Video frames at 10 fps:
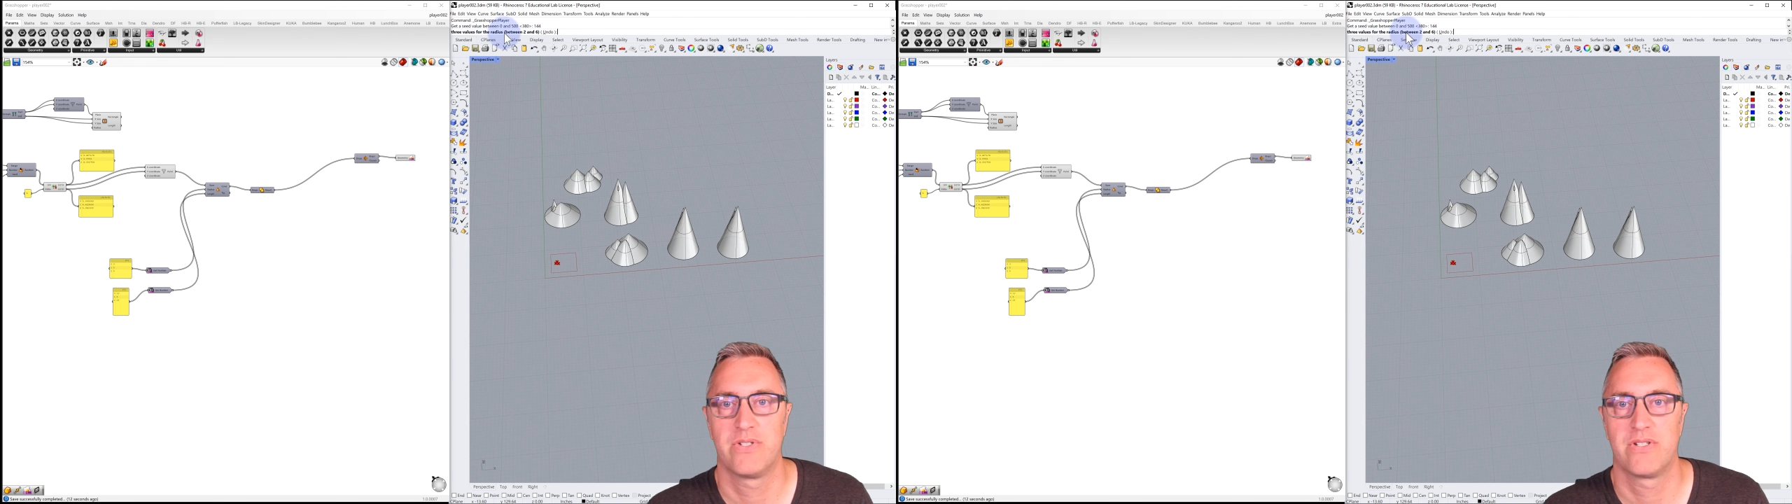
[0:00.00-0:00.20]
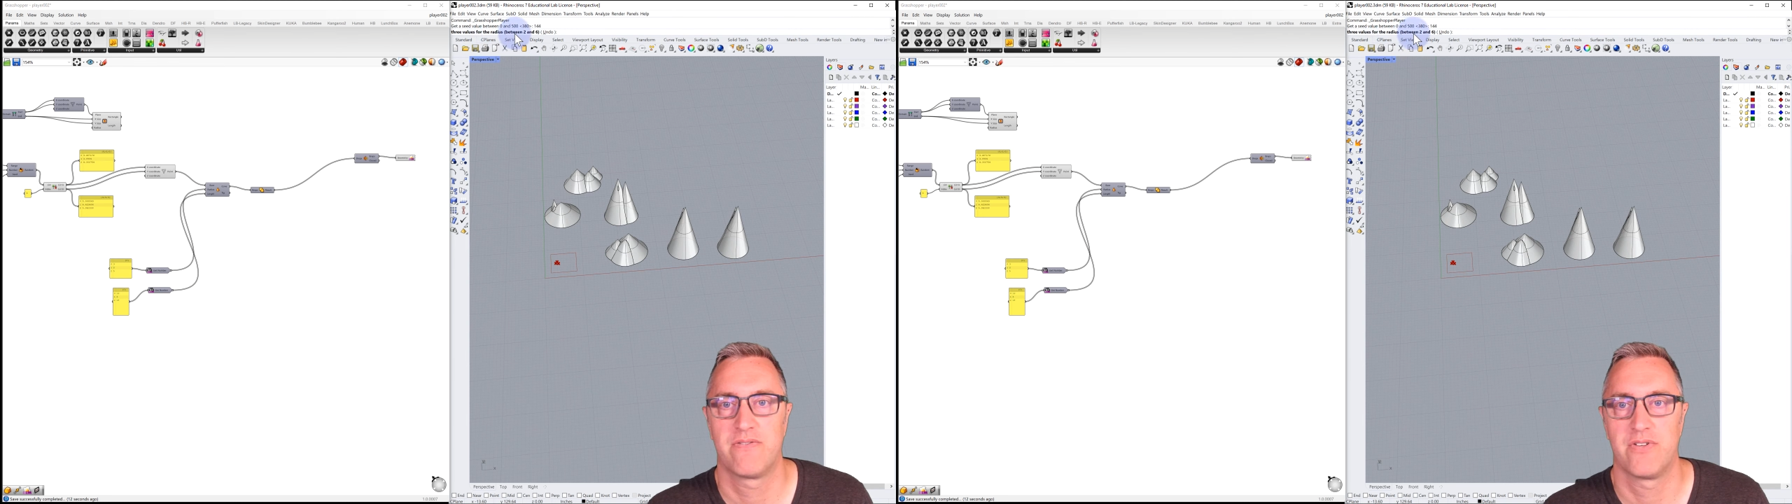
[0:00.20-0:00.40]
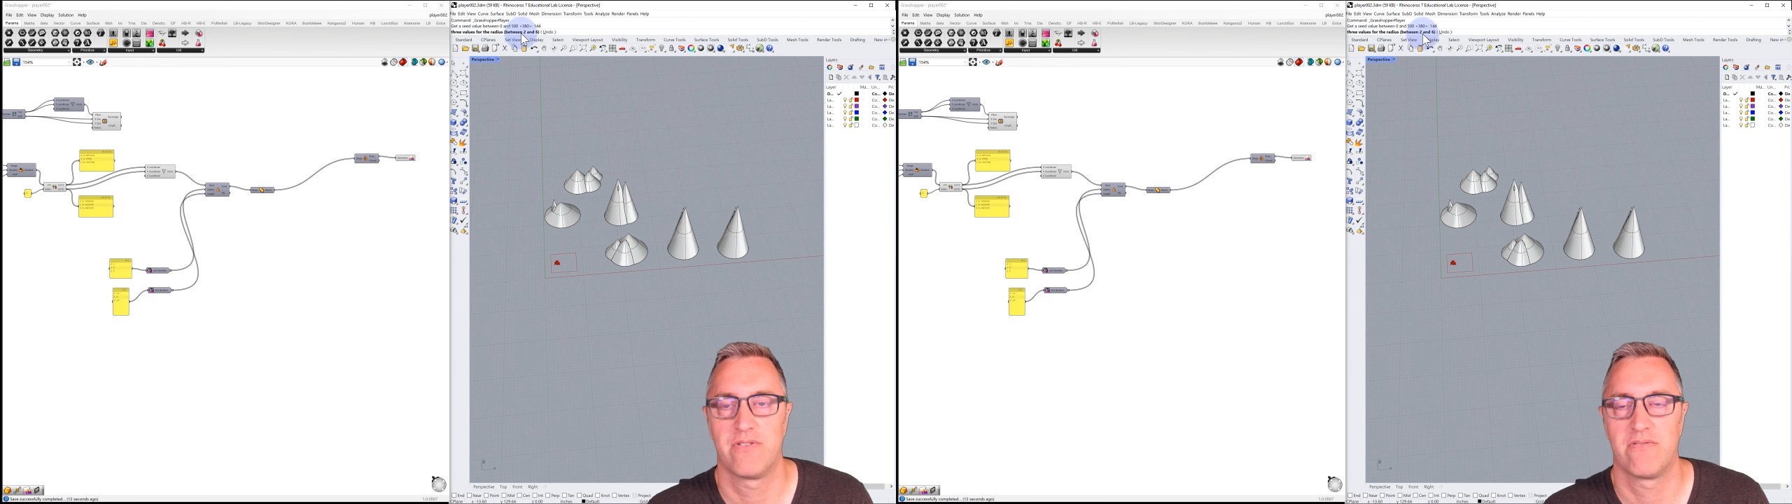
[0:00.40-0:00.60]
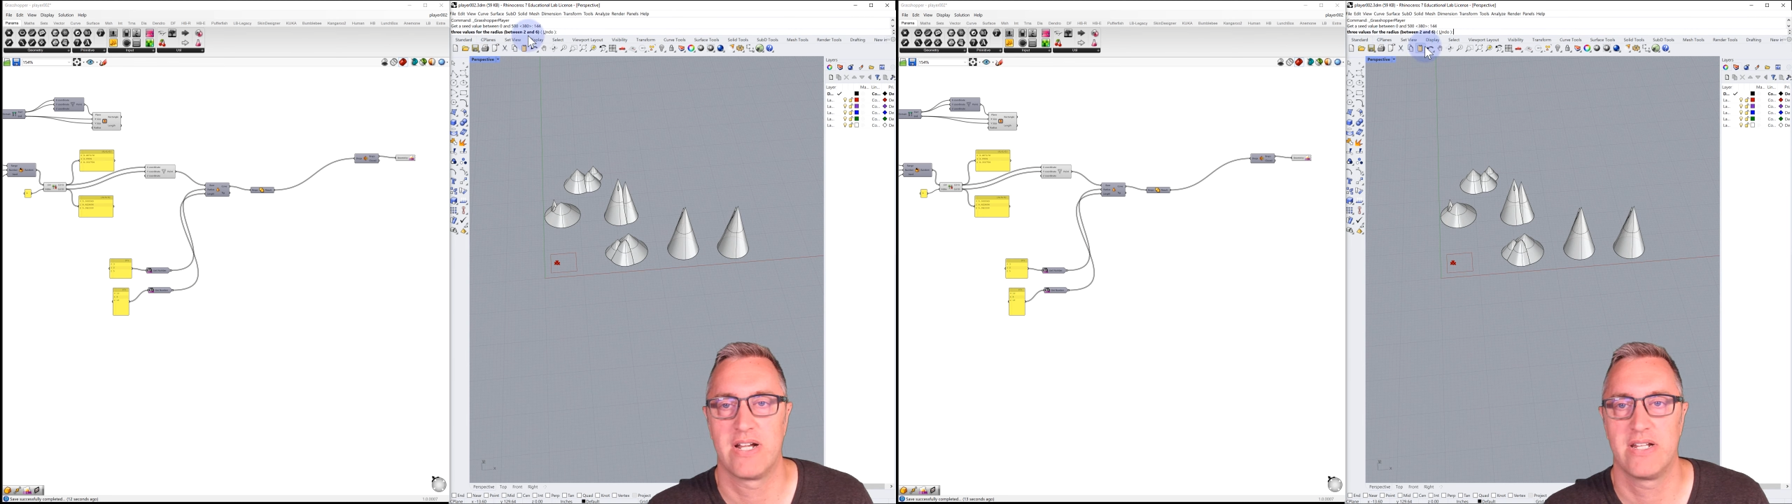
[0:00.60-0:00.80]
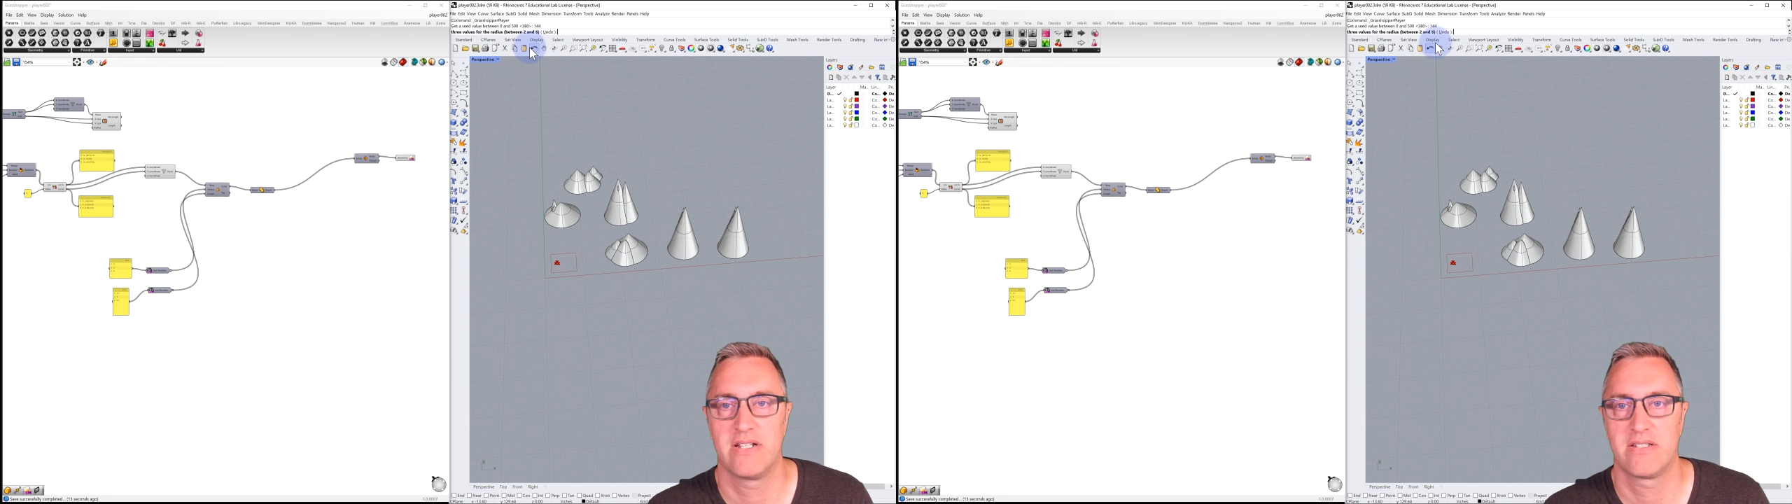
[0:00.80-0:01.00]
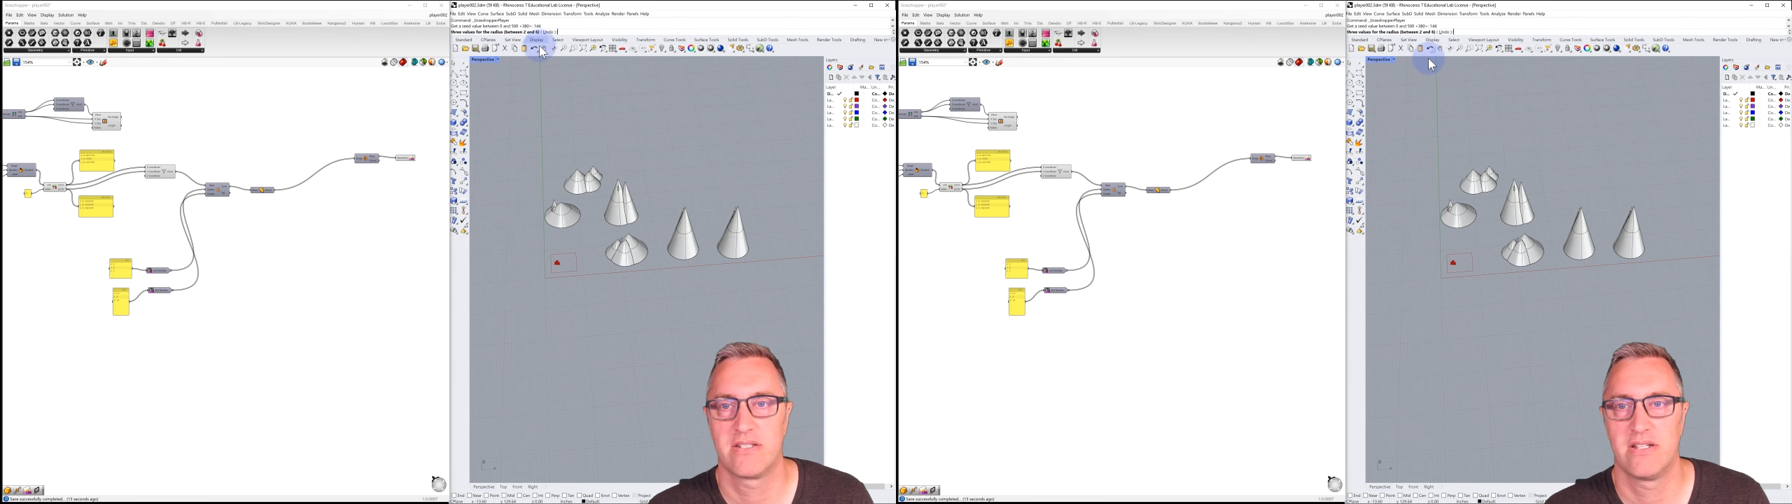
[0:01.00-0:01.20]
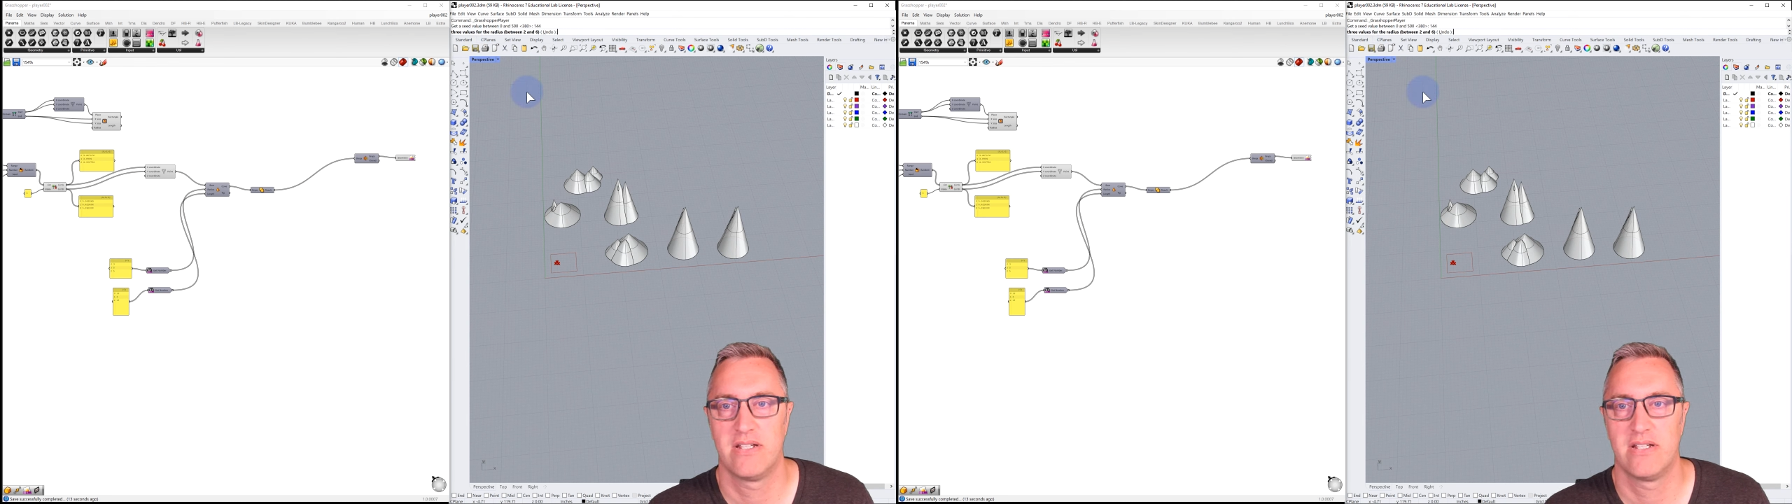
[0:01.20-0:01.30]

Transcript: for the radius.